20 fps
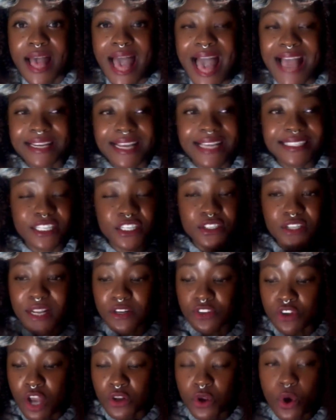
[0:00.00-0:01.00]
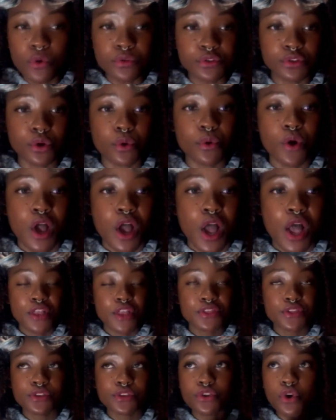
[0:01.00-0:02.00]
And is it not also
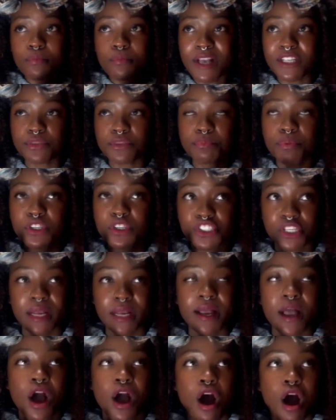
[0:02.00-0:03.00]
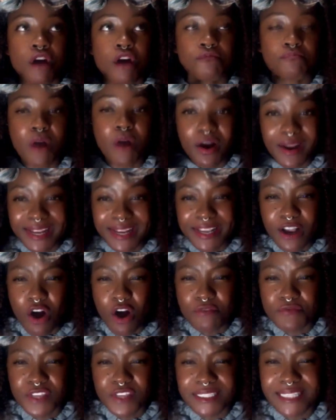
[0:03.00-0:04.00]
so much pushing of marketing
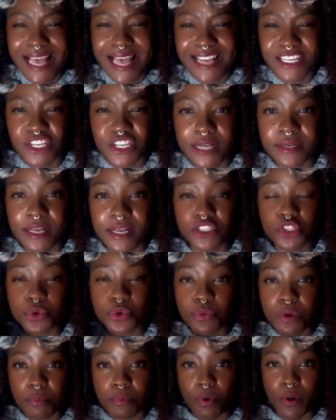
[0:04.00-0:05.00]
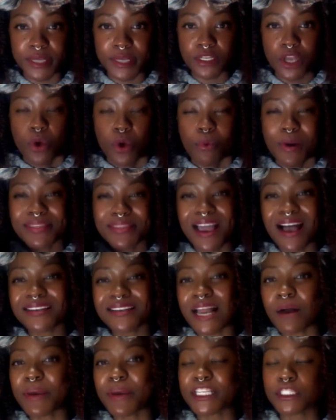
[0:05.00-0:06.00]
of this agenda to a point where they are
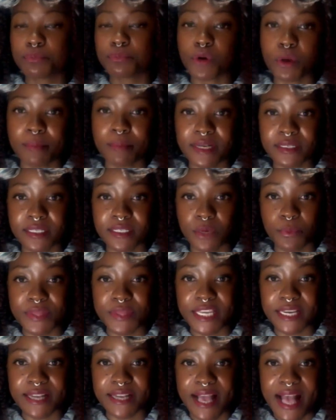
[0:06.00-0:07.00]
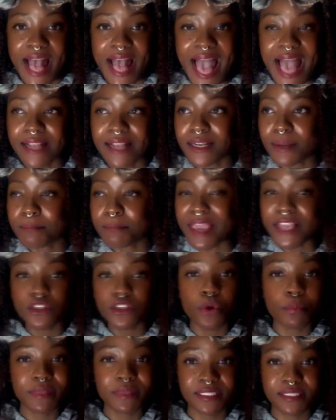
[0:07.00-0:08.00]
now experimenting with it? And make
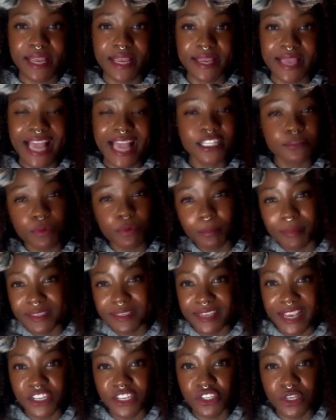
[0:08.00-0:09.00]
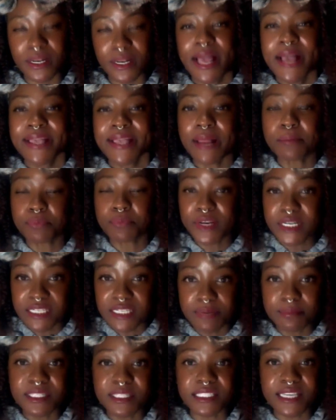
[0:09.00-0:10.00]
no mistake, experimentation can bring
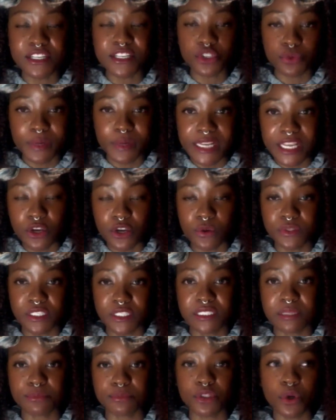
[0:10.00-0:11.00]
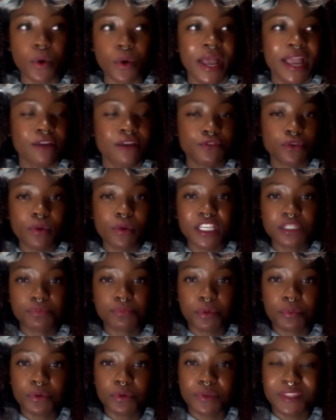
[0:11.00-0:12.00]
demons into an ecosystem. So if you
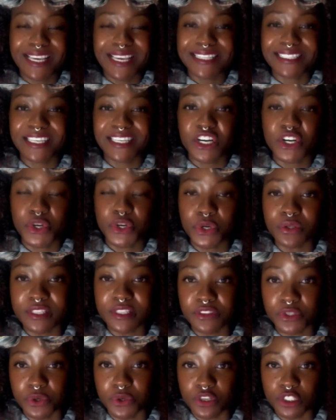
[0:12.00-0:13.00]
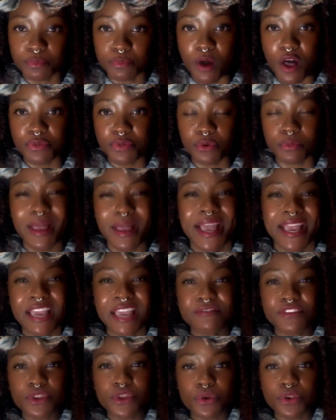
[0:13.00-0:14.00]
experiment with kissing a girl in the girl's bathroom,
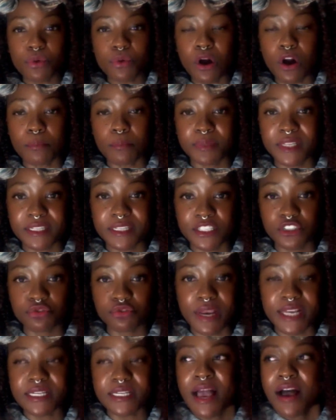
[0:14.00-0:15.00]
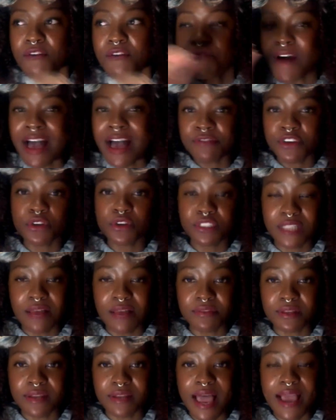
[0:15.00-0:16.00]
even though you are completely straight, 5 years
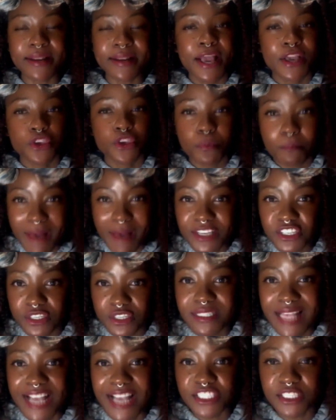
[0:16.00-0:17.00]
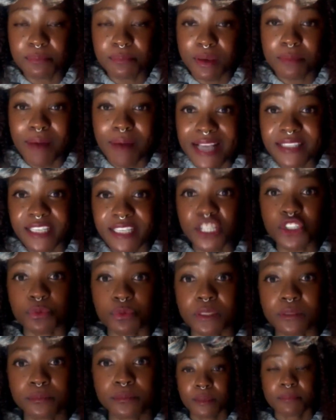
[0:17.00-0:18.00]
down the line, you might just actually be
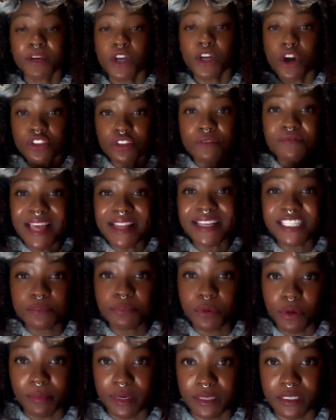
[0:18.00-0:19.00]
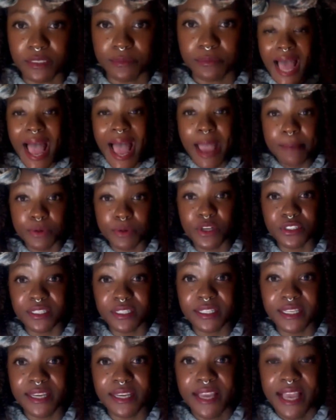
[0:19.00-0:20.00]
bisexual because of that experiment. I
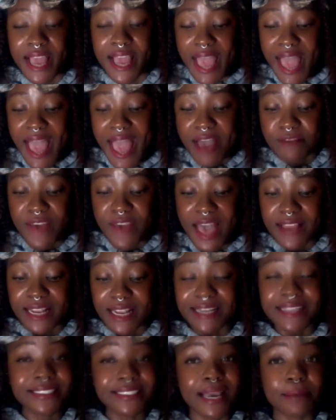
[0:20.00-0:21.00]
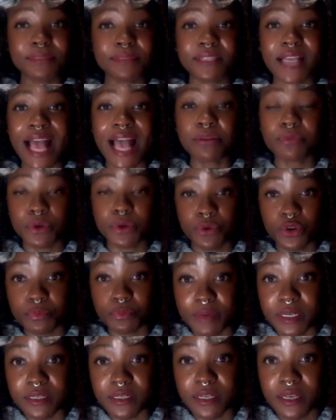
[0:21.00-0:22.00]
personally have had an attempt at
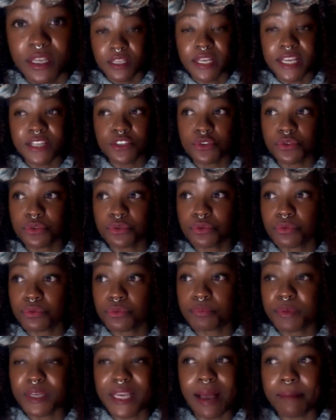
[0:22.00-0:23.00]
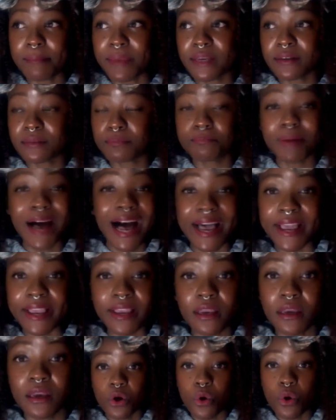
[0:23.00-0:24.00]
recruitment into becoming
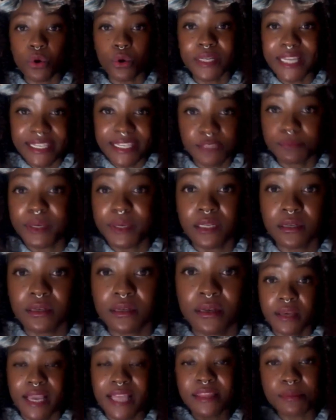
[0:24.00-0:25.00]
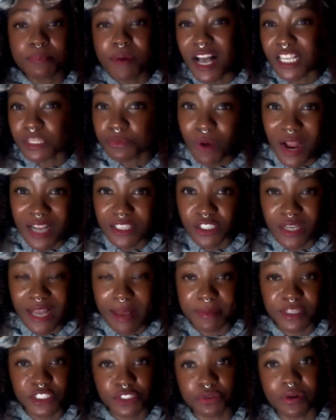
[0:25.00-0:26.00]
bi or lesbian in the past prior to
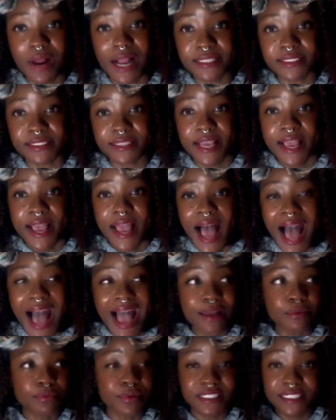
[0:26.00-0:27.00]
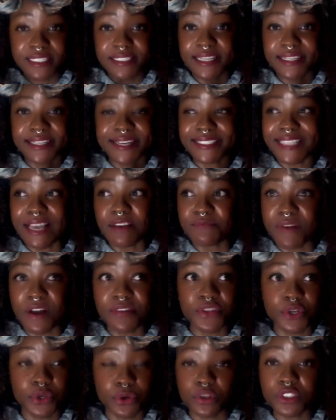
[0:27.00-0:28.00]
coming to Christ. I resisted because I
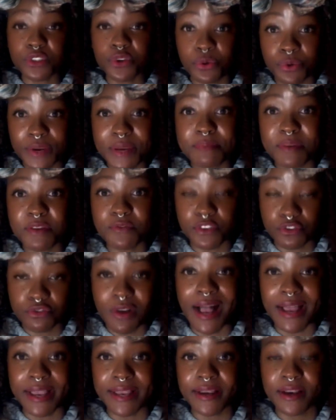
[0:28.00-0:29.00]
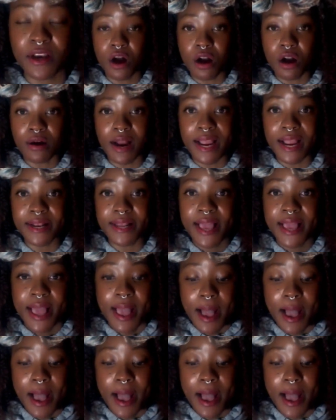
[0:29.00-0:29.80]
found the girls creepy for trying, alright?